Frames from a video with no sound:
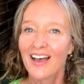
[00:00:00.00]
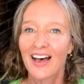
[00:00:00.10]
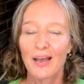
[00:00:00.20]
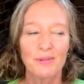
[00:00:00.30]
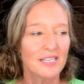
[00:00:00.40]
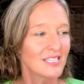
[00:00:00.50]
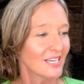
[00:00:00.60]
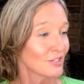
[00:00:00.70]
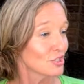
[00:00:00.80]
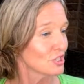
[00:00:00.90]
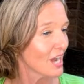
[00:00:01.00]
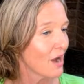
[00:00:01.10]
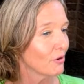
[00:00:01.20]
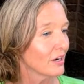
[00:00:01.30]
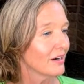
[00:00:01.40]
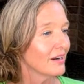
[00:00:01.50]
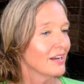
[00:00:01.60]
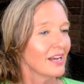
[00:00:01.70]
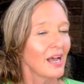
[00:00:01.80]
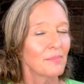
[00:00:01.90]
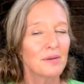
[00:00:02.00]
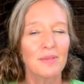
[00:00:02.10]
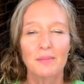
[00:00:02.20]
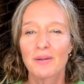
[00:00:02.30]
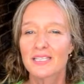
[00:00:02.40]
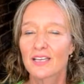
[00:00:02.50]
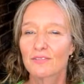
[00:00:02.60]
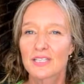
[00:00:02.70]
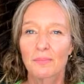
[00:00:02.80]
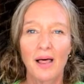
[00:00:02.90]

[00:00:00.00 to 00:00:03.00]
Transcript: I'm going to take a shower. I'm going to make myself some